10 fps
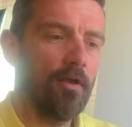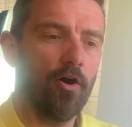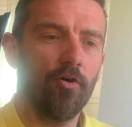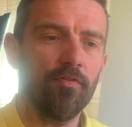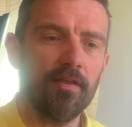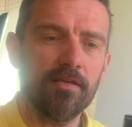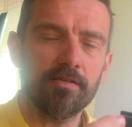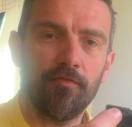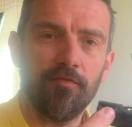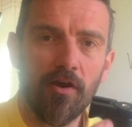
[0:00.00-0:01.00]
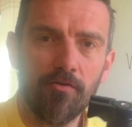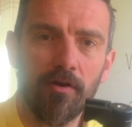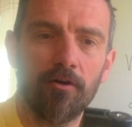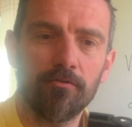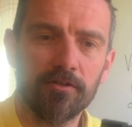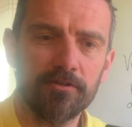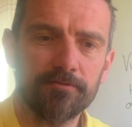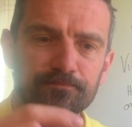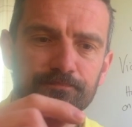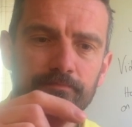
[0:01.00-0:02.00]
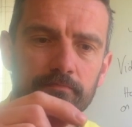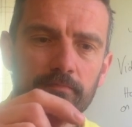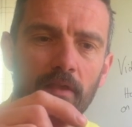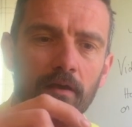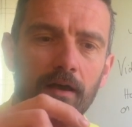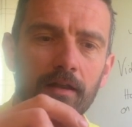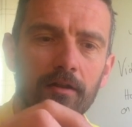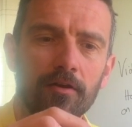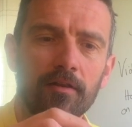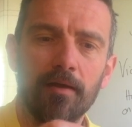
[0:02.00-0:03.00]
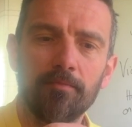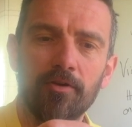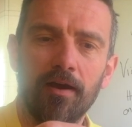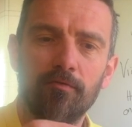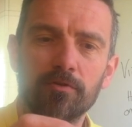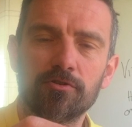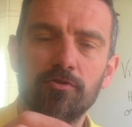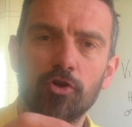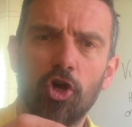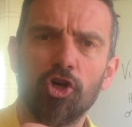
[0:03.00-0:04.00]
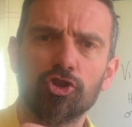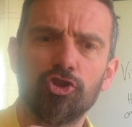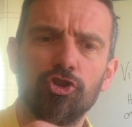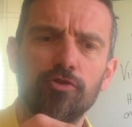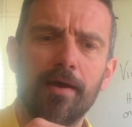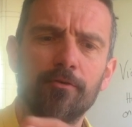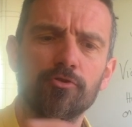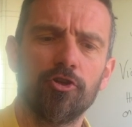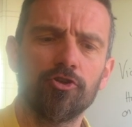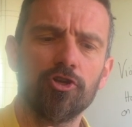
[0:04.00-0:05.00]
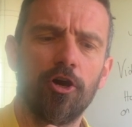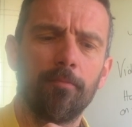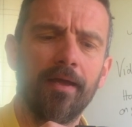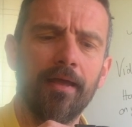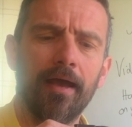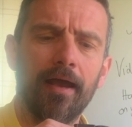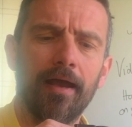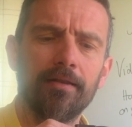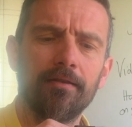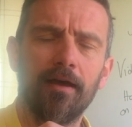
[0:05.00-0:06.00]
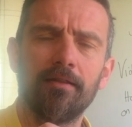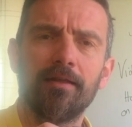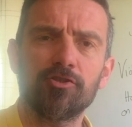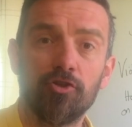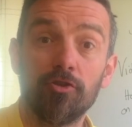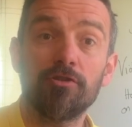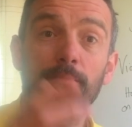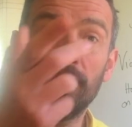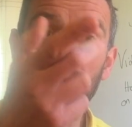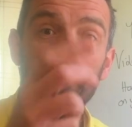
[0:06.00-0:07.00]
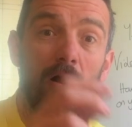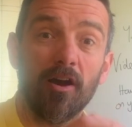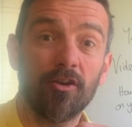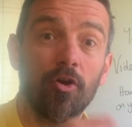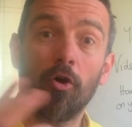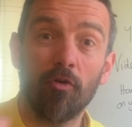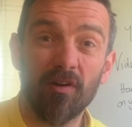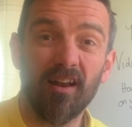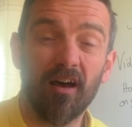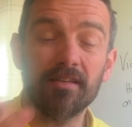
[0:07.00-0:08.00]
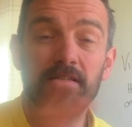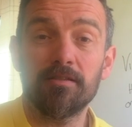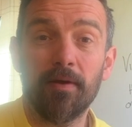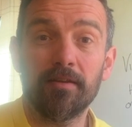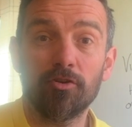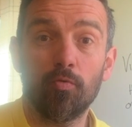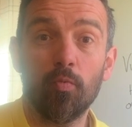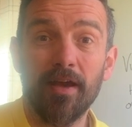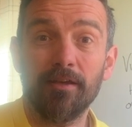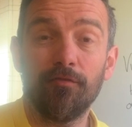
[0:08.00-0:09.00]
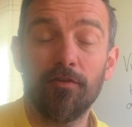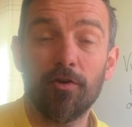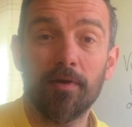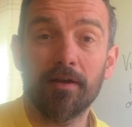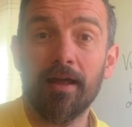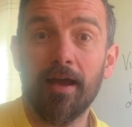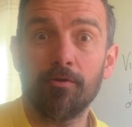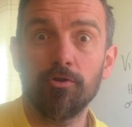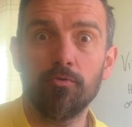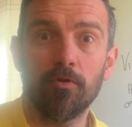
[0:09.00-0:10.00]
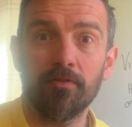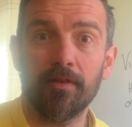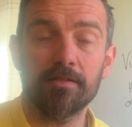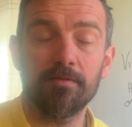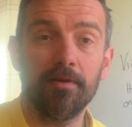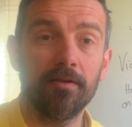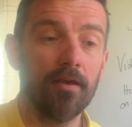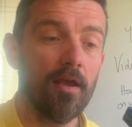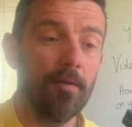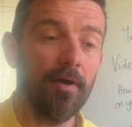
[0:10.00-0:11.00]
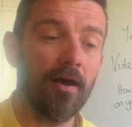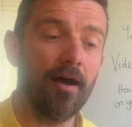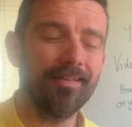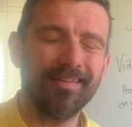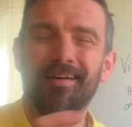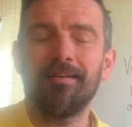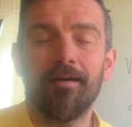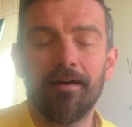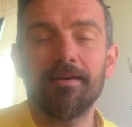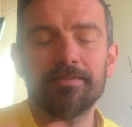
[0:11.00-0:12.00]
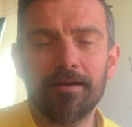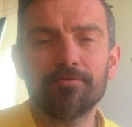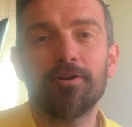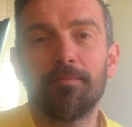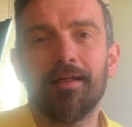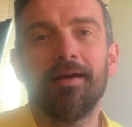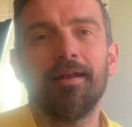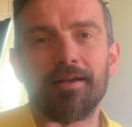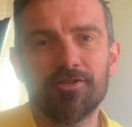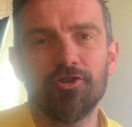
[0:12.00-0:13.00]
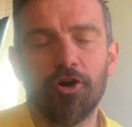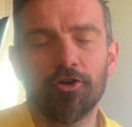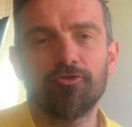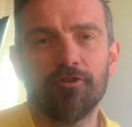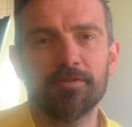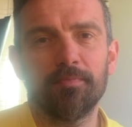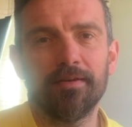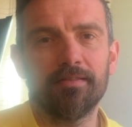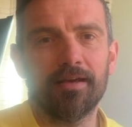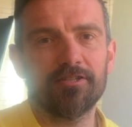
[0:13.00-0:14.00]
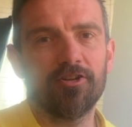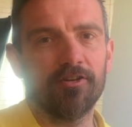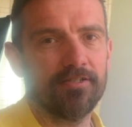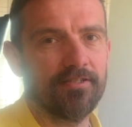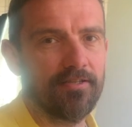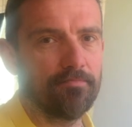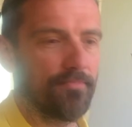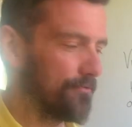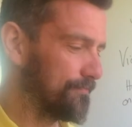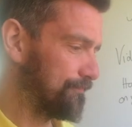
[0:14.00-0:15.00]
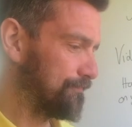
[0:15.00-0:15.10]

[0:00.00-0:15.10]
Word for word: On these phone holders, a lot of them, you have what's called a hot shoe mount on top, and that's good to put the mic or a light, depending on where you're filming and how you want that to be. But look, it sounds complicated. It's not. Trust me, that's nice and simple.